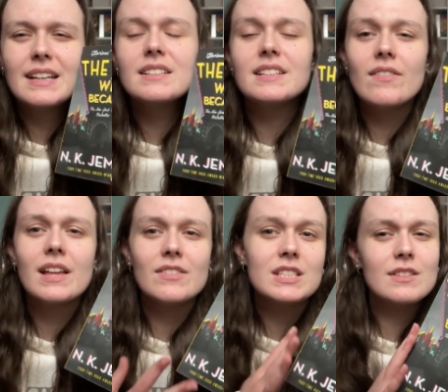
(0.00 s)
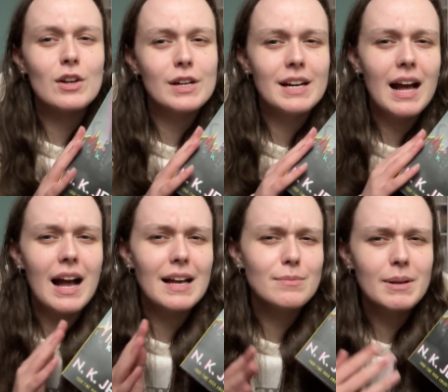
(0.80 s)
Definitely haven't heard
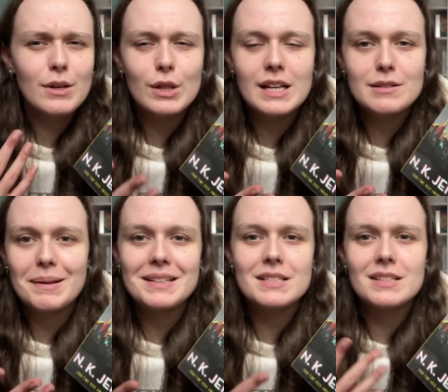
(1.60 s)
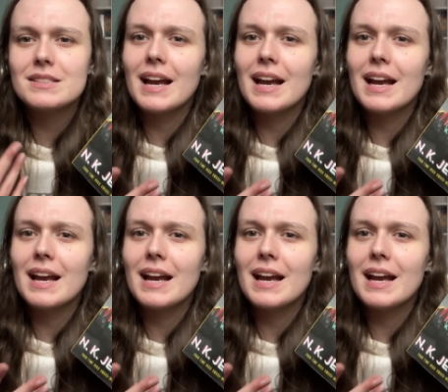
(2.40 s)
as many good things about this as I